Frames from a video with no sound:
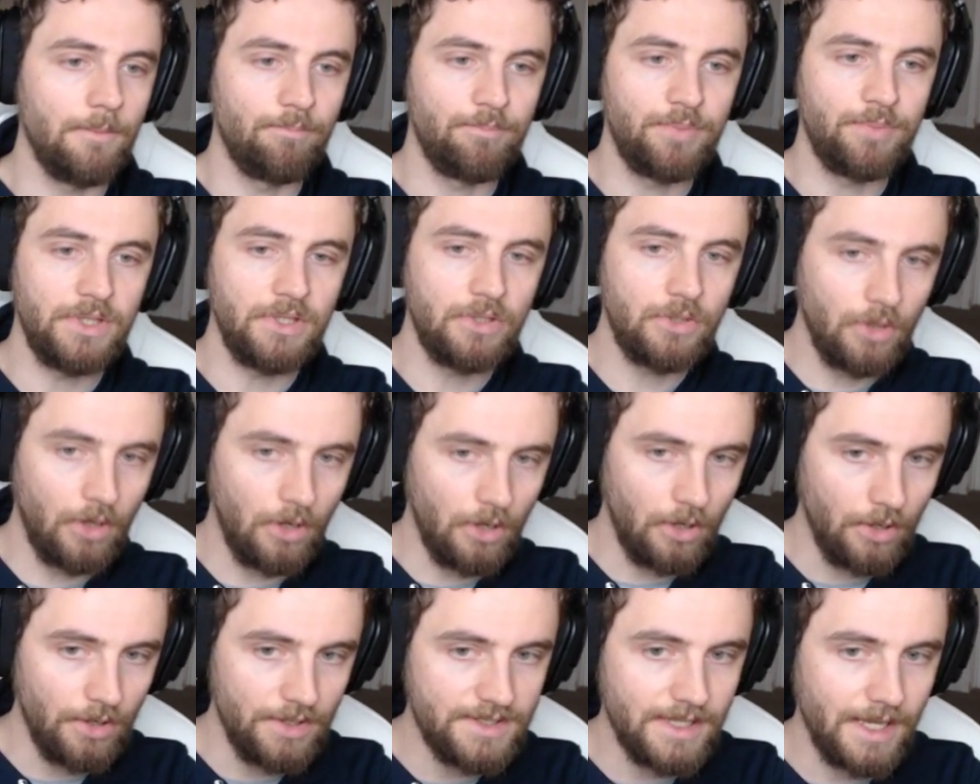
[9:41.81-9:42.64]

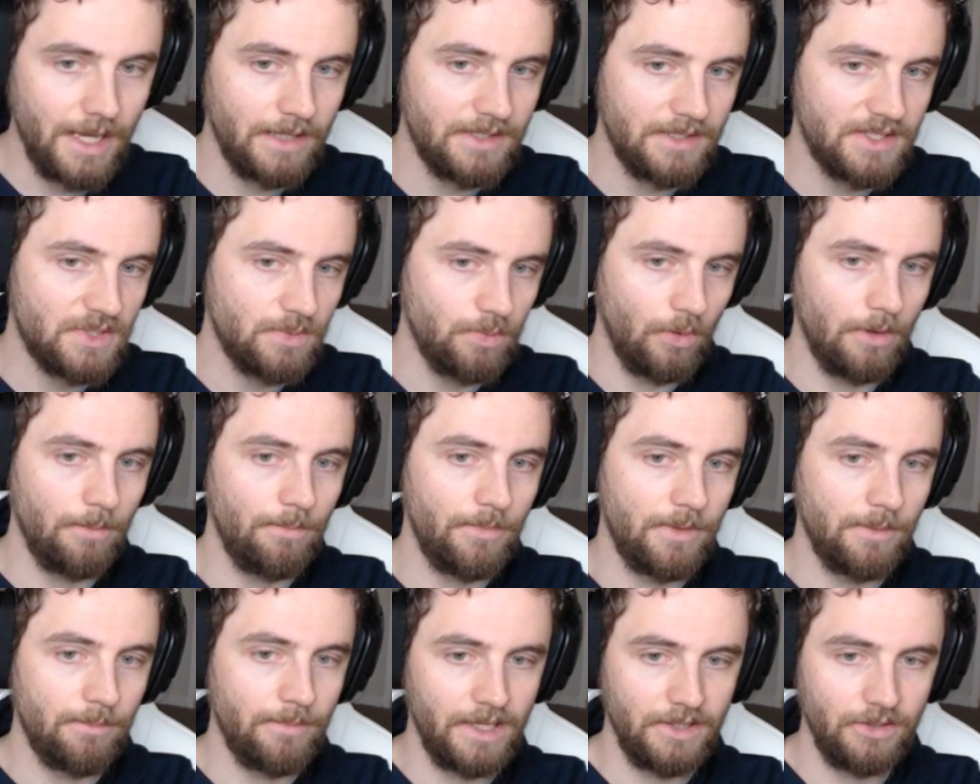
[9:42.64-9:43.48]
because I
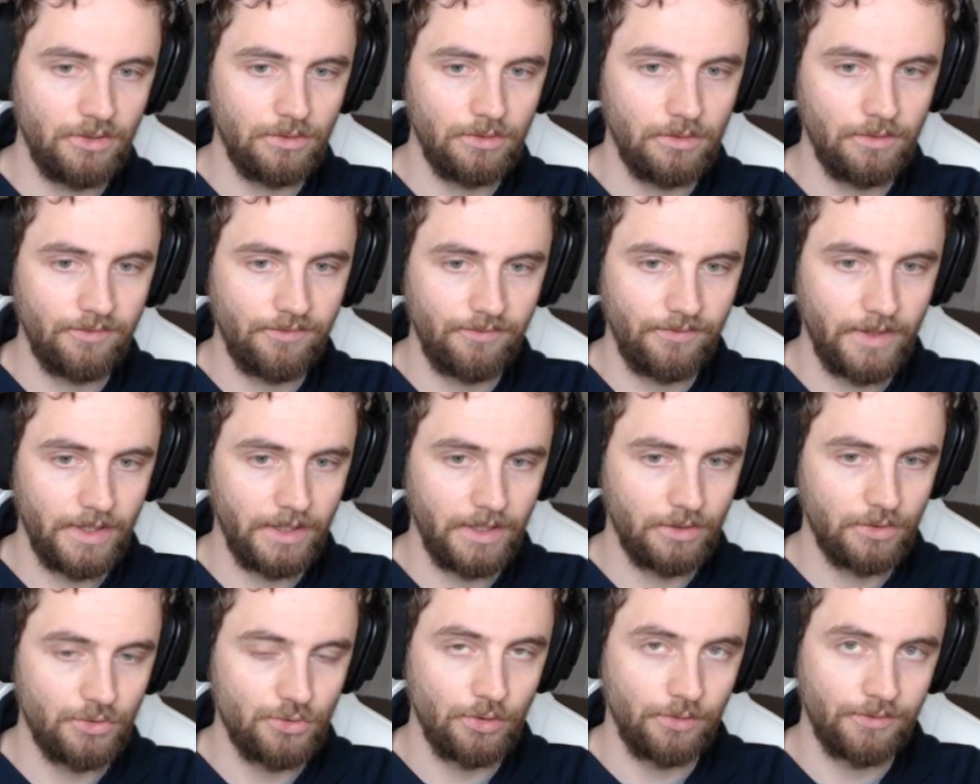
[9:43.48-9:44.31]
swapped the manual
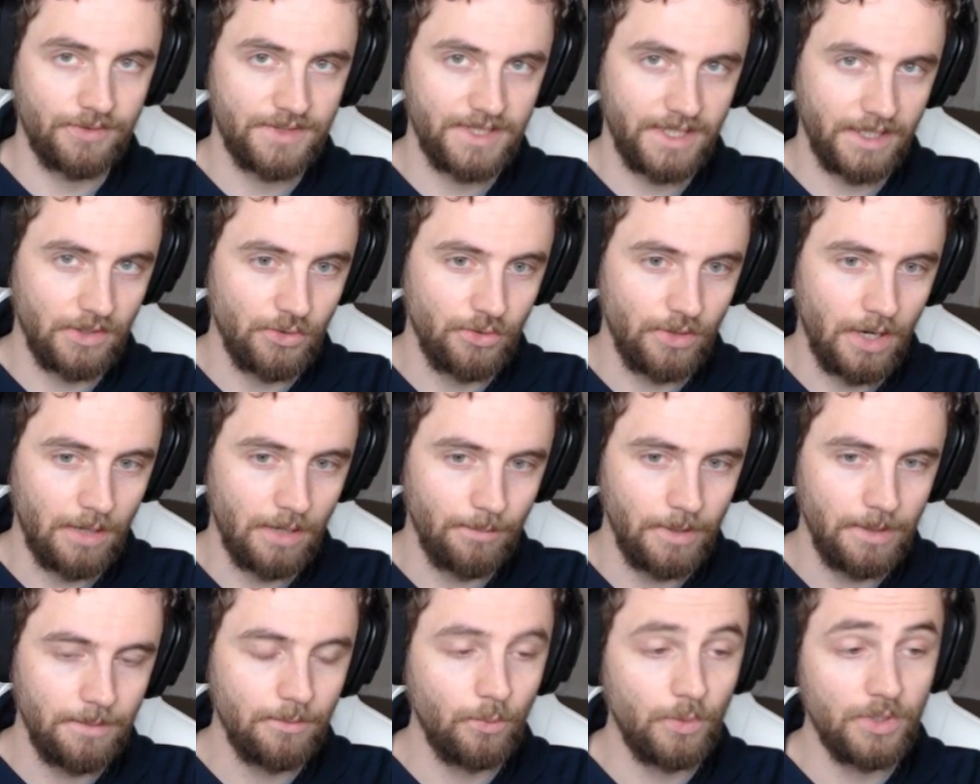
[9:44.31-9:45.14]
fire control for secondary
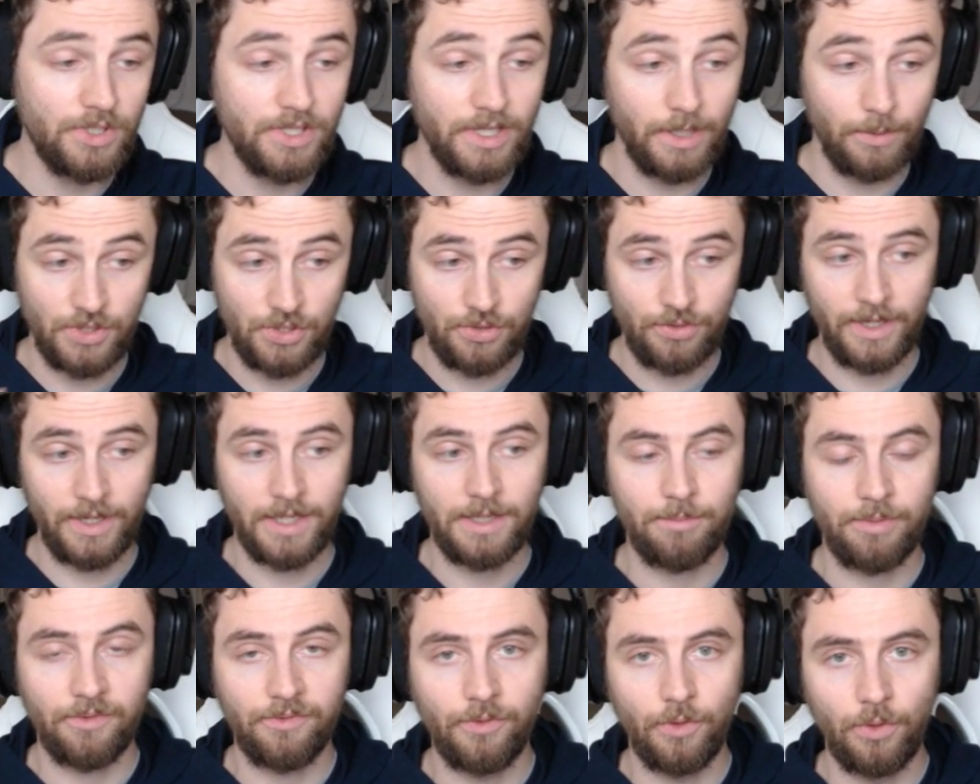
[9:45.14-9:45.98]
armament, which I was
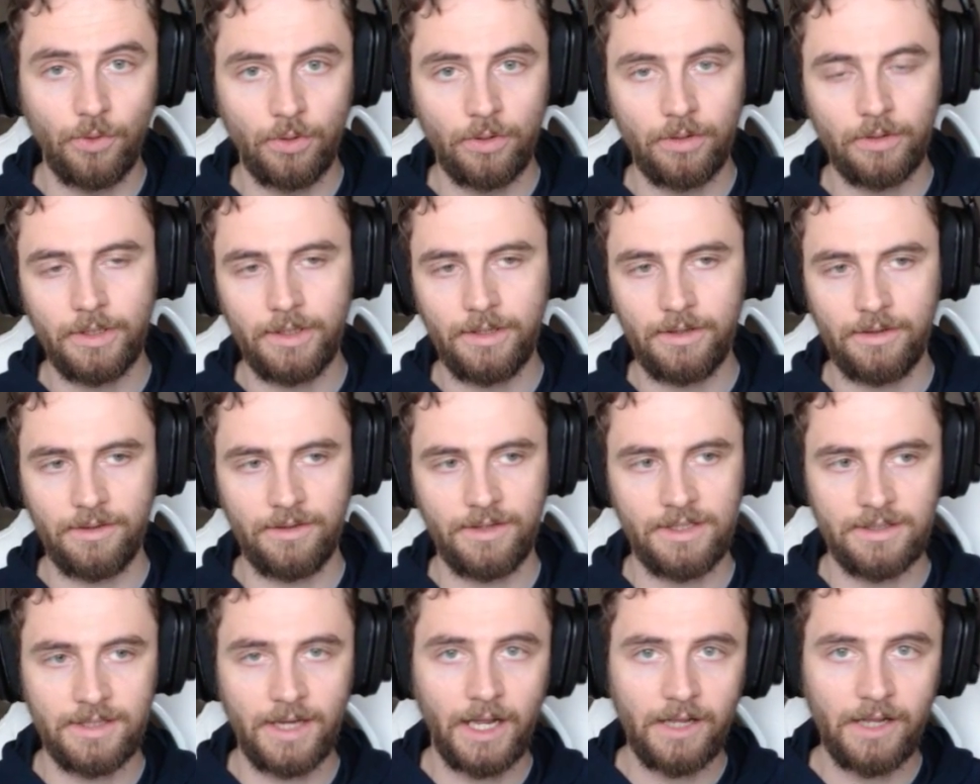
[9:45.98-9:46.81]
trying before in
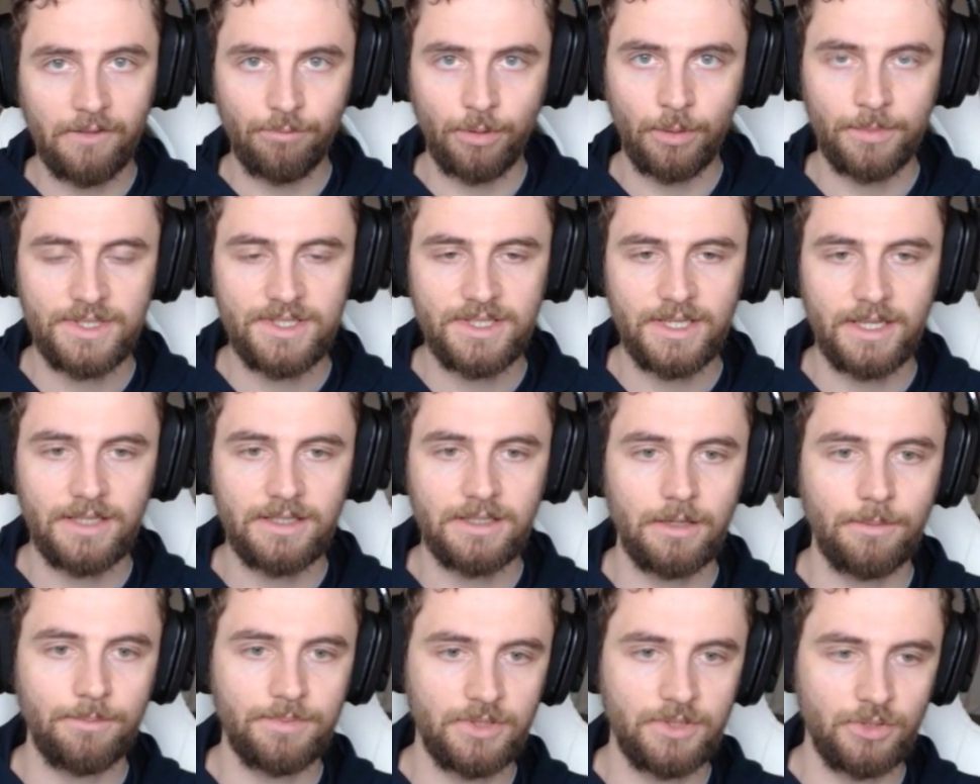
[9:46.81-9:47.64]
the dive bomber
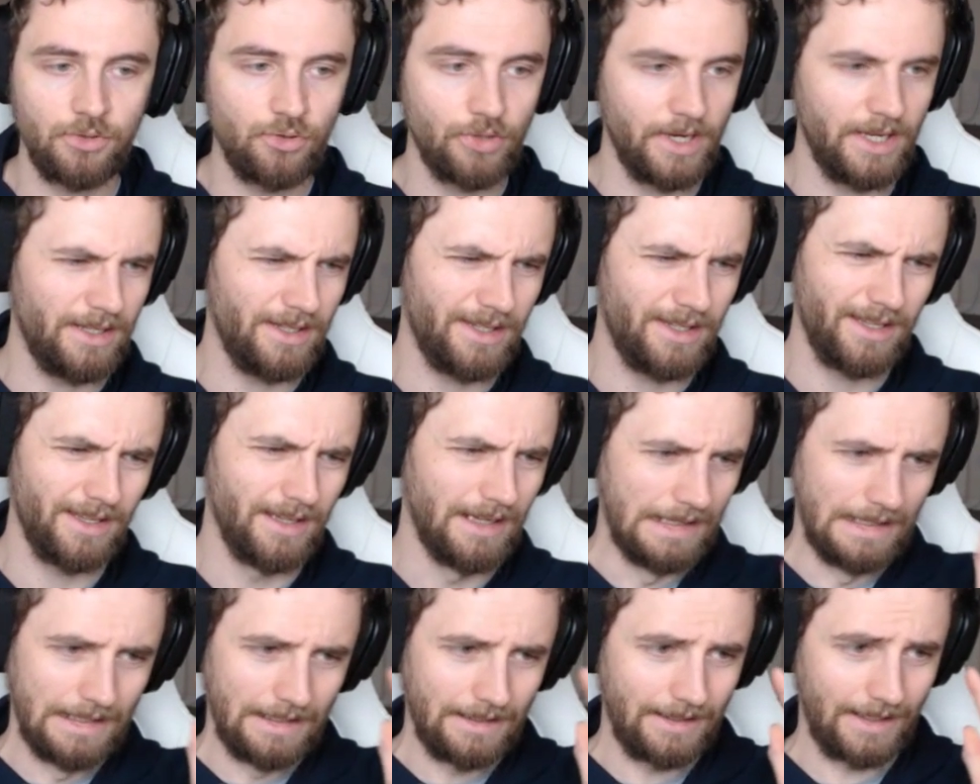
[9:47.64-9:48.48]
setup to try and get
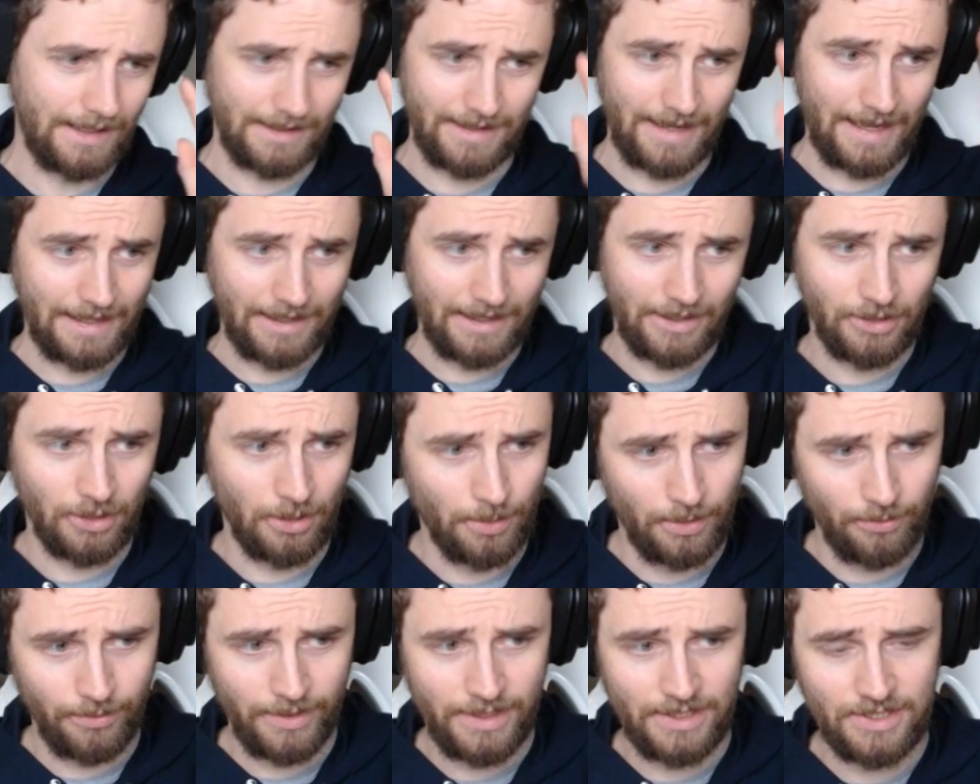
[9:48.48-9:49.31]
like
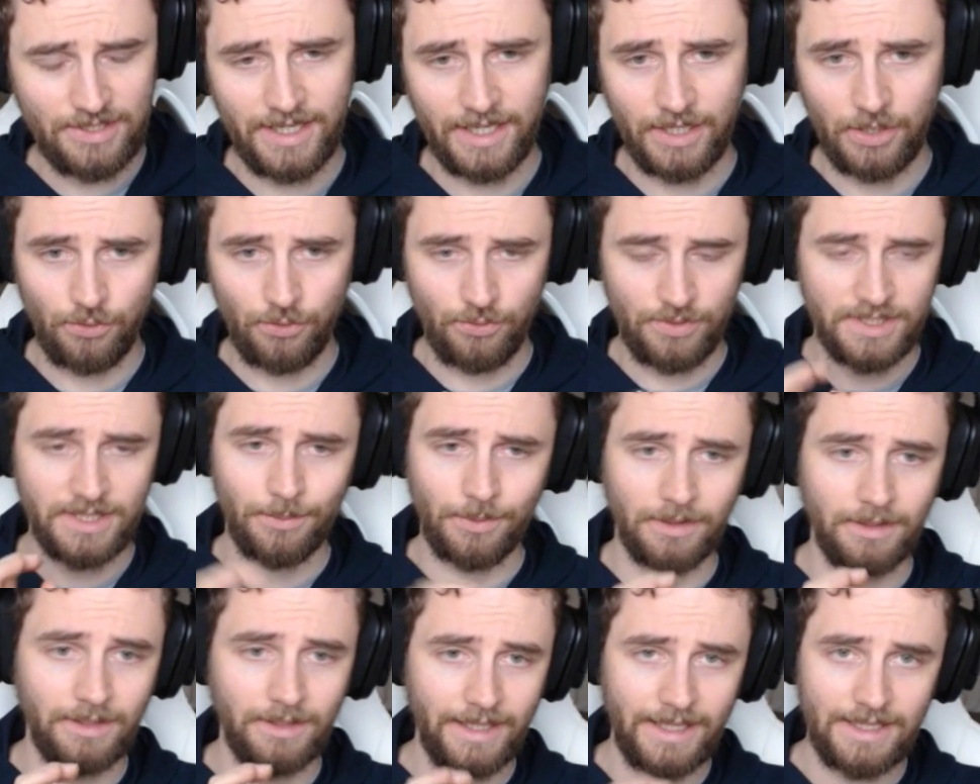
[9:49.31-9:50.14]
9-kilometer range secondaries that
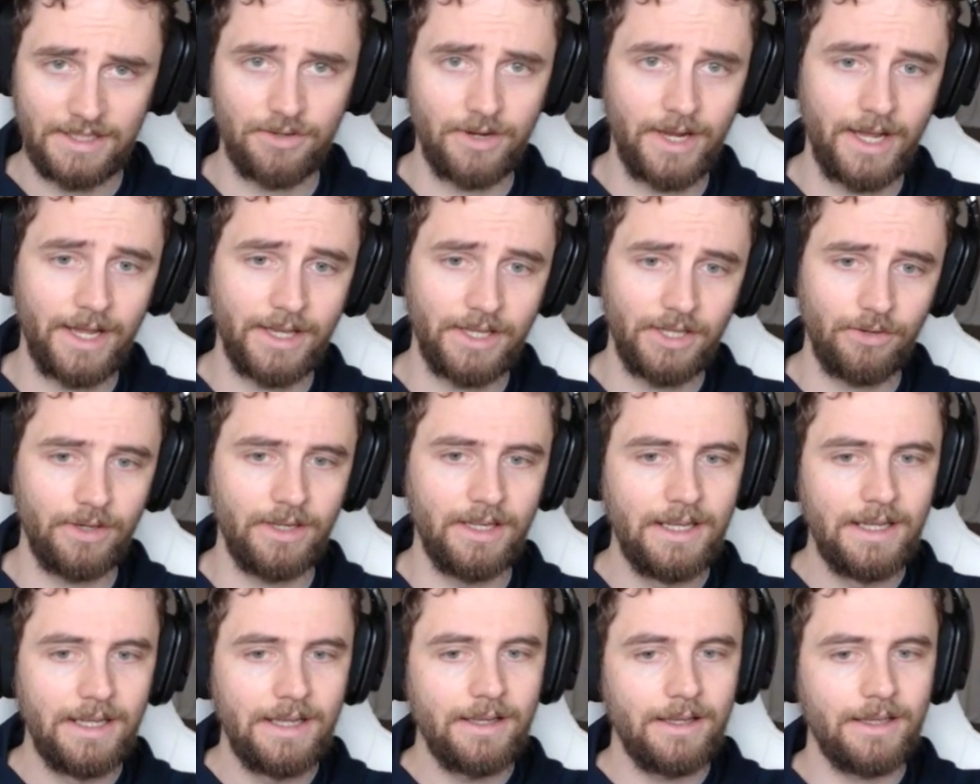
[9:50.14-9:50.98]
were laser accurate.